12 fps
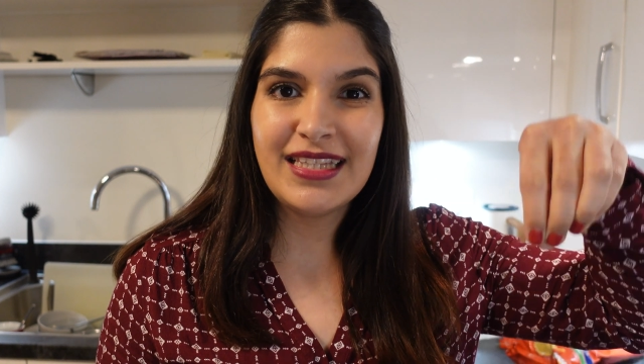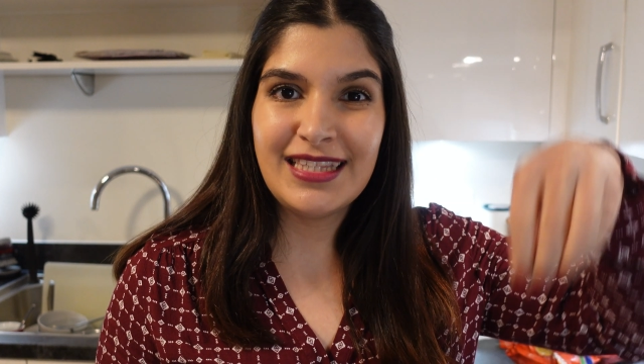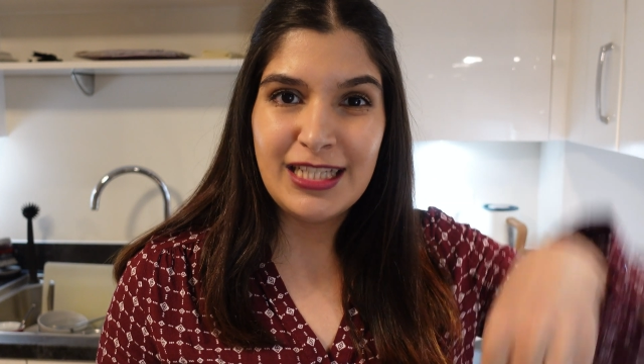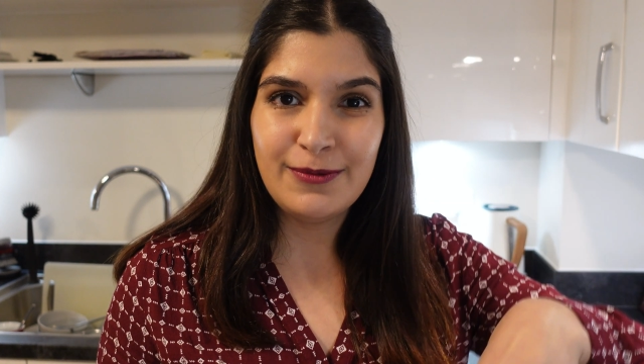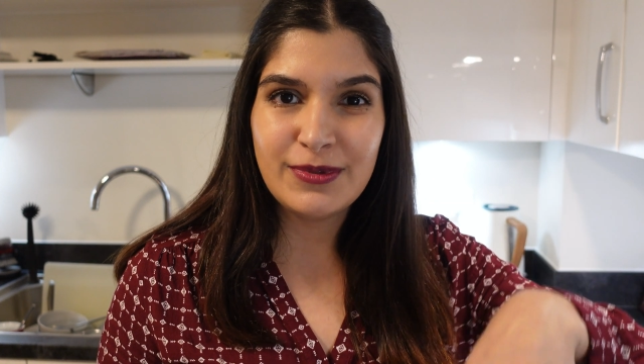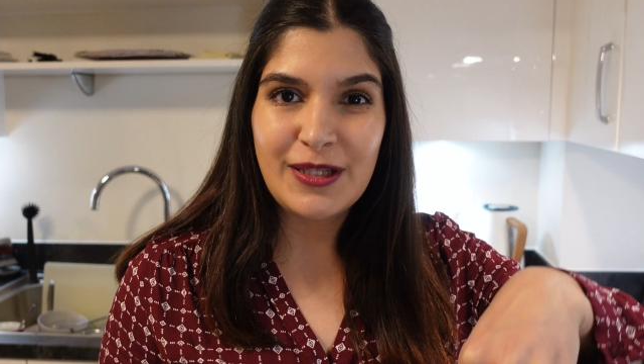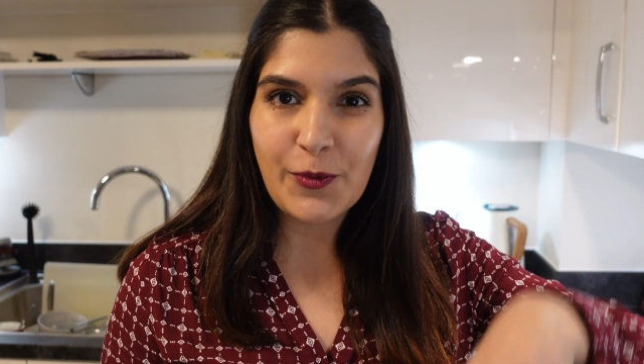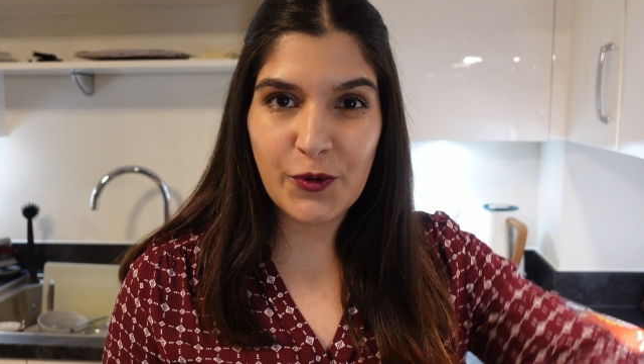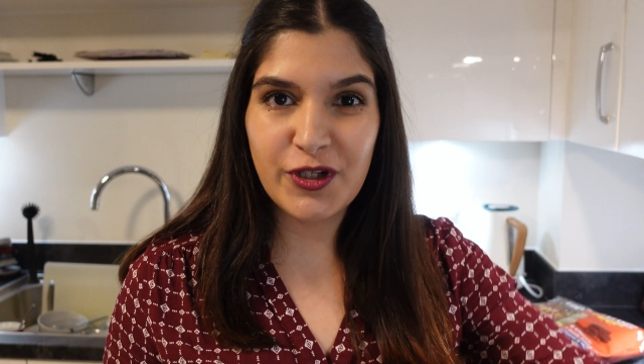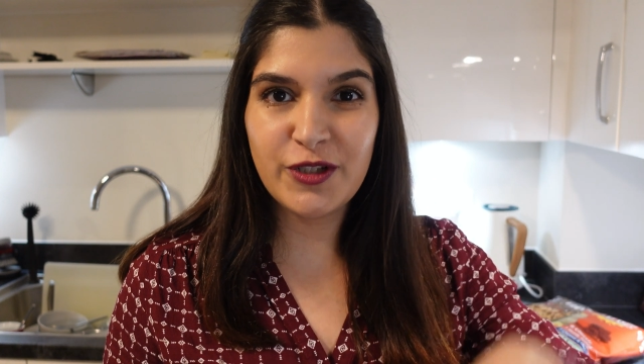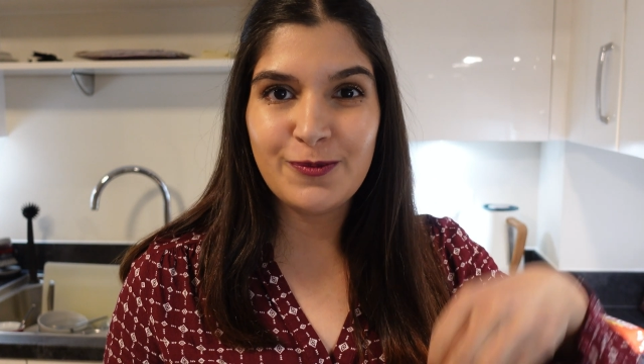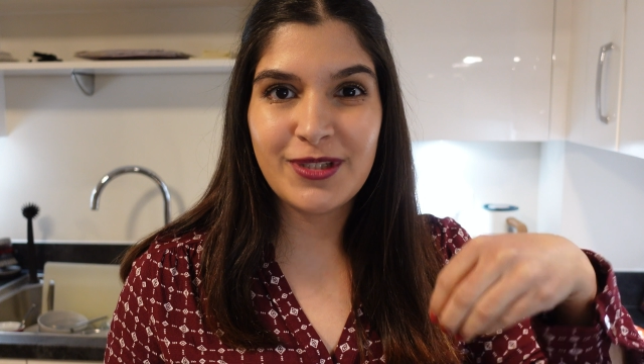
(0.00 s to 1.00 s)
dip some
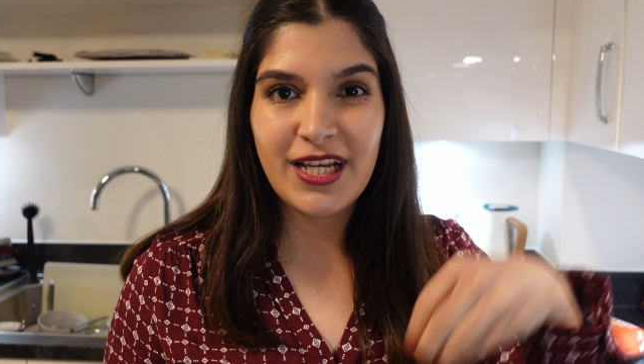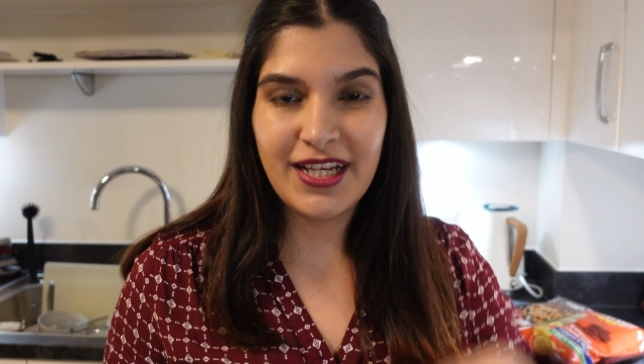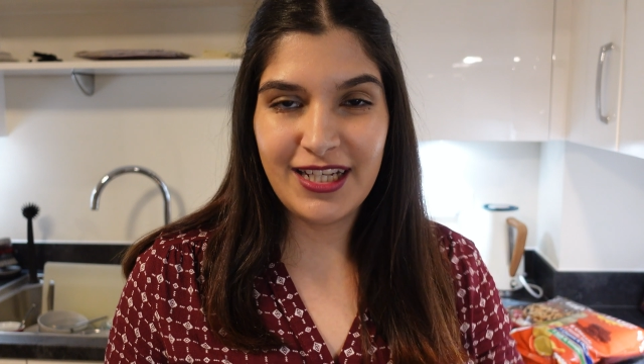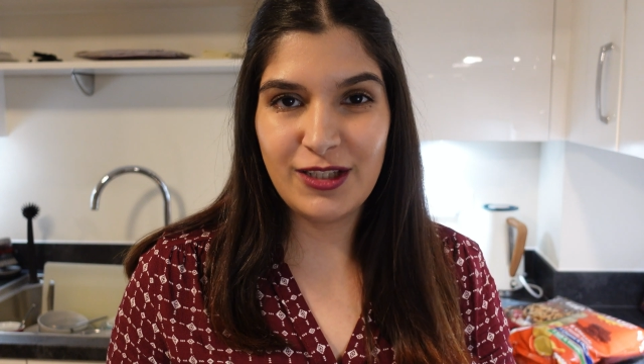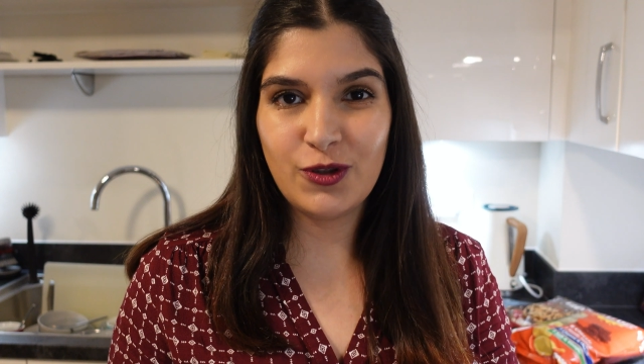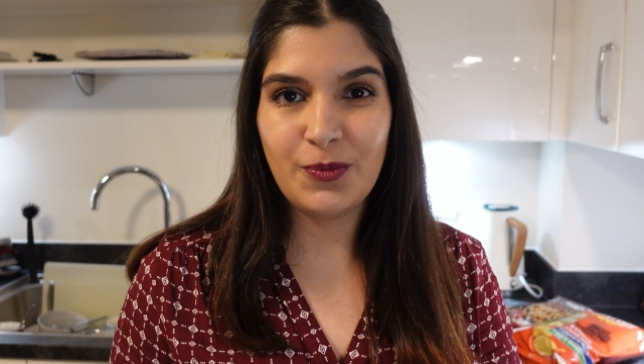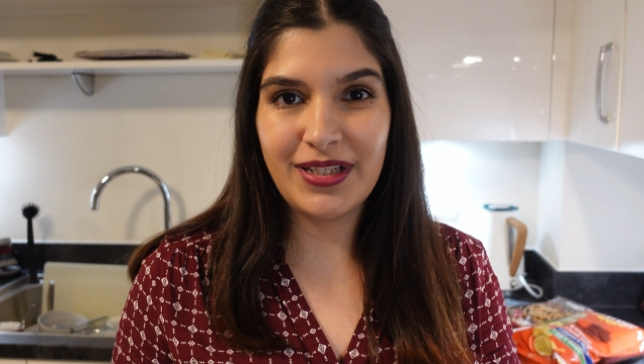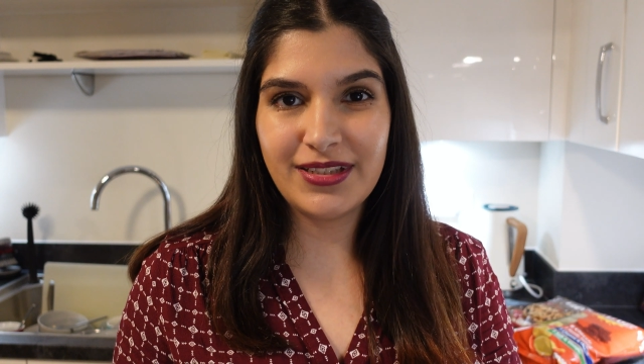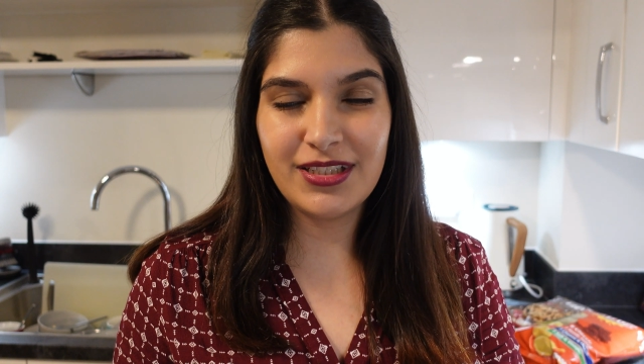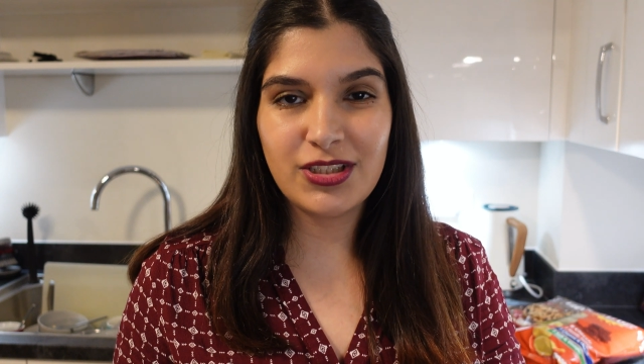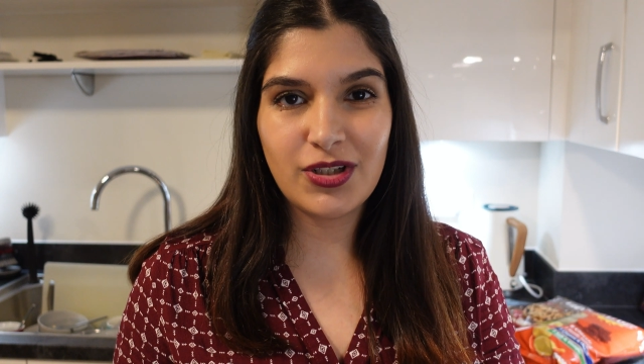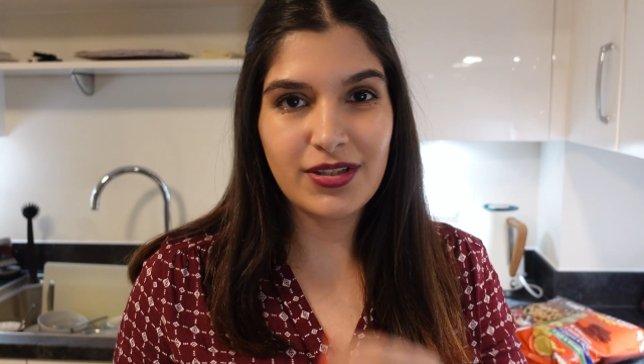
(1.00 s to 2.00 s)
crisps into
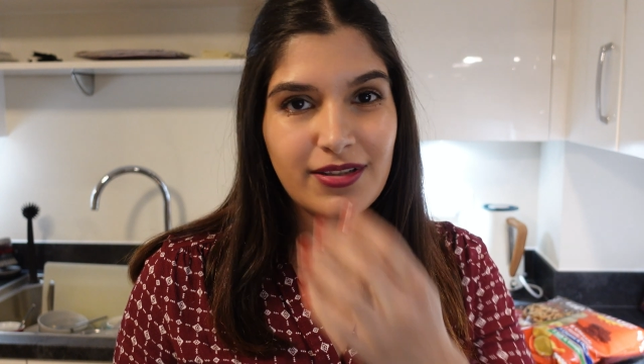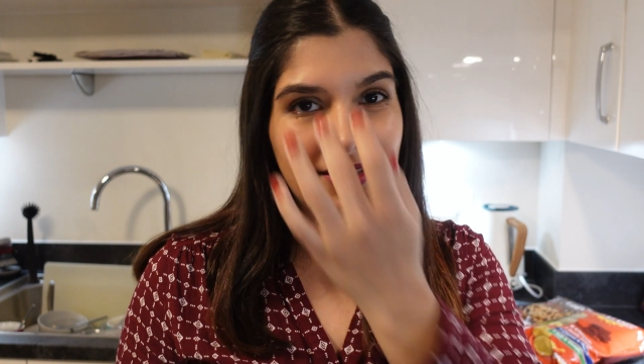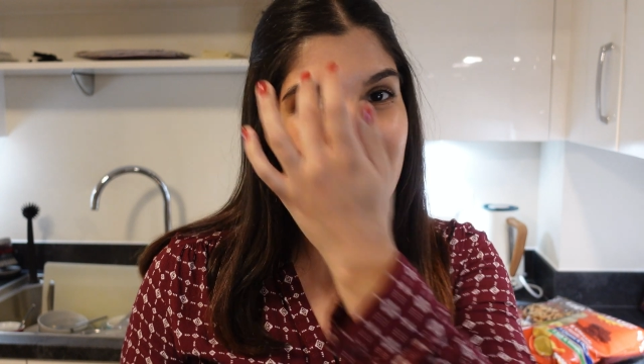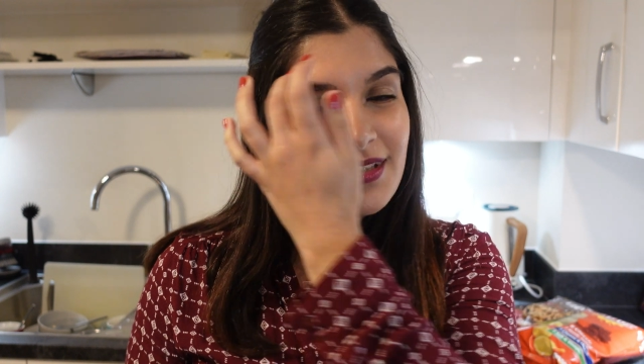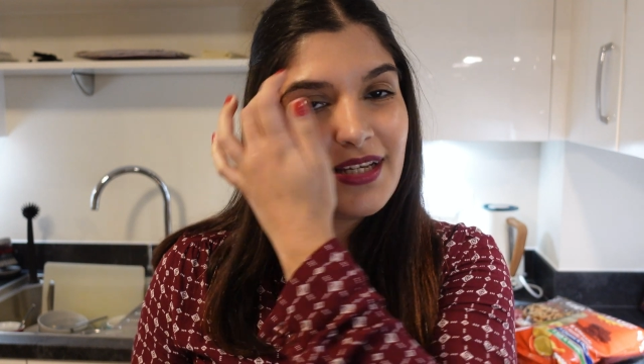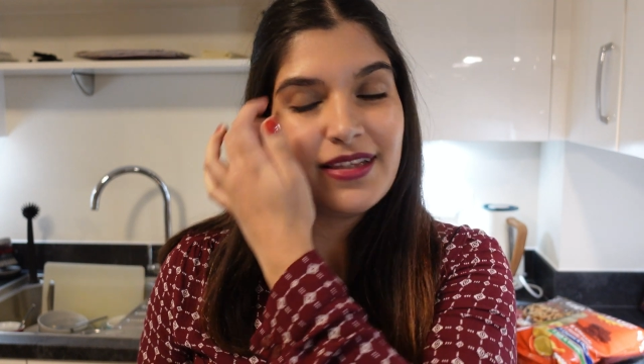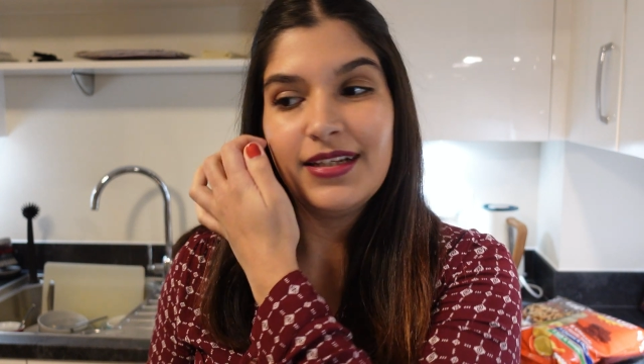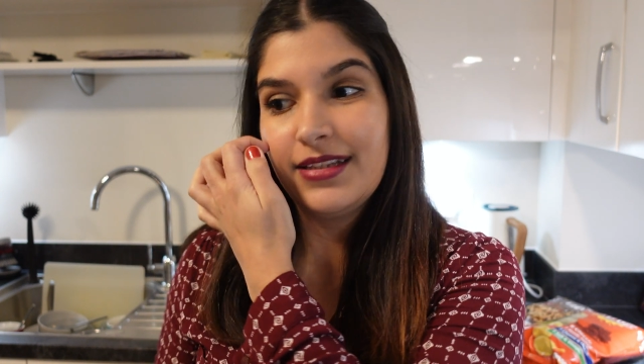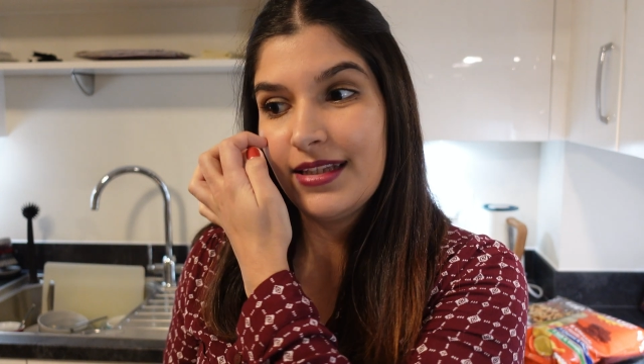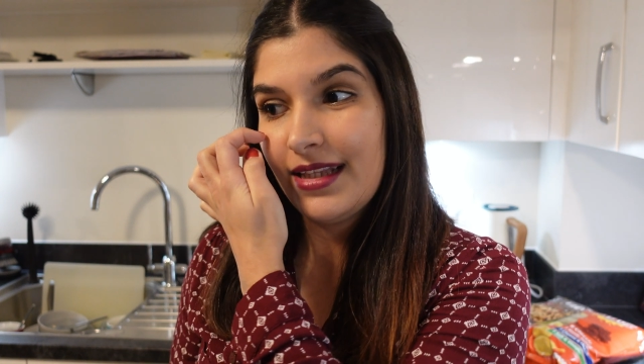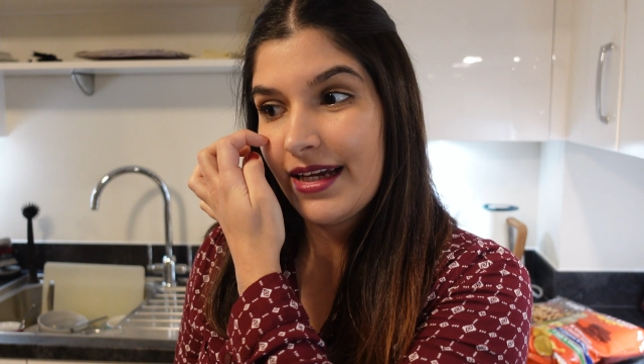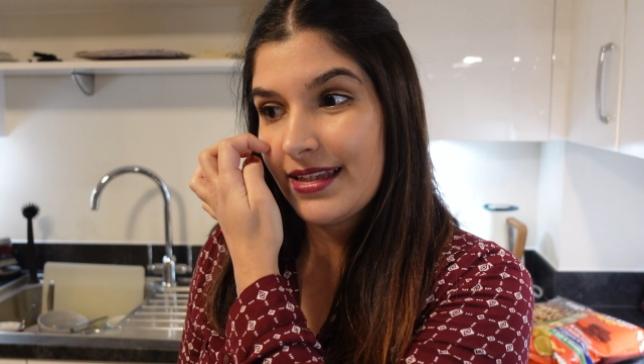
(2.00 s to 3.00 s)
melted chocolate and they eat
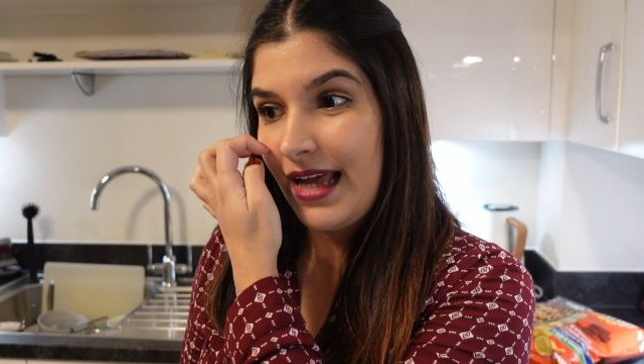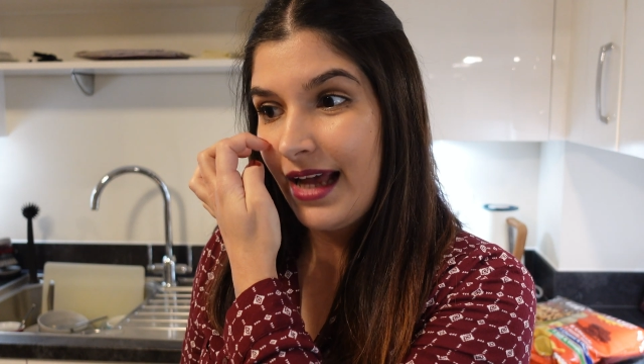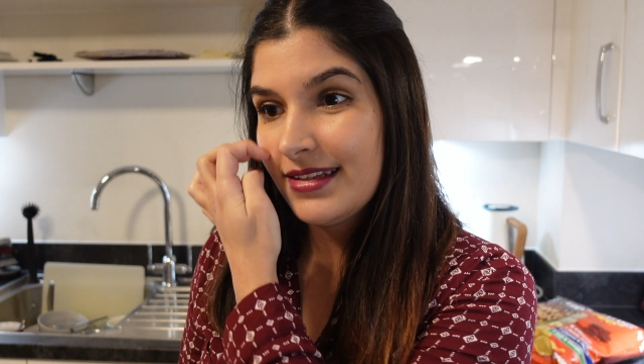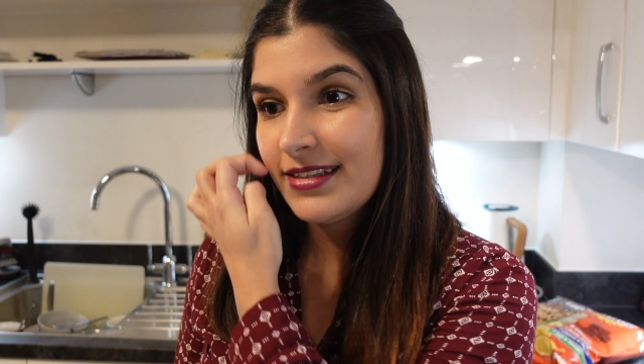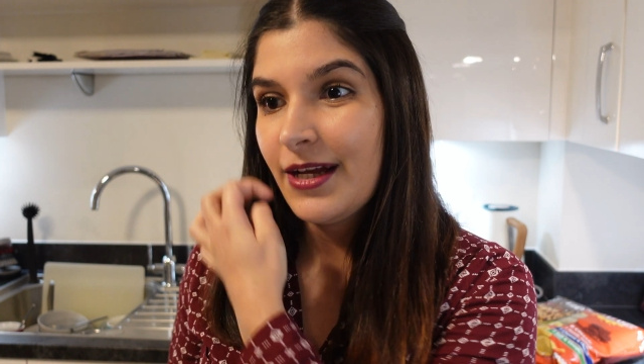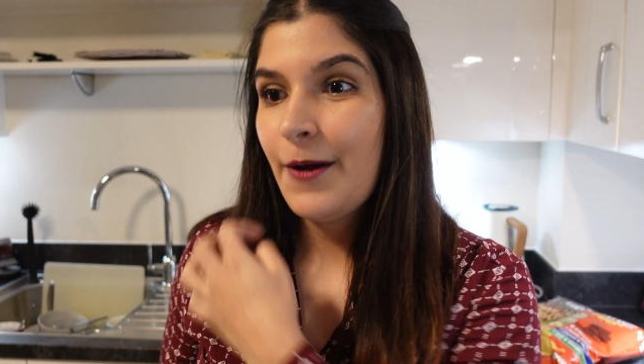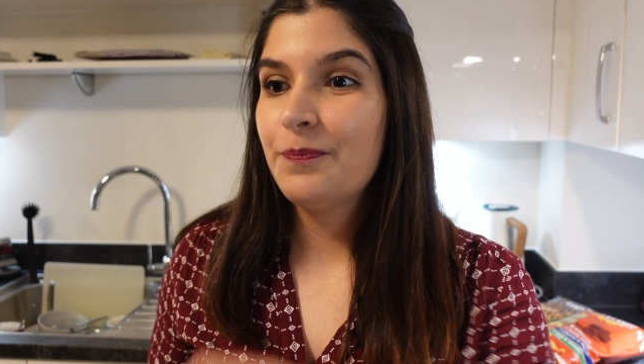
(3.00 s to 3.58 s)
it like that.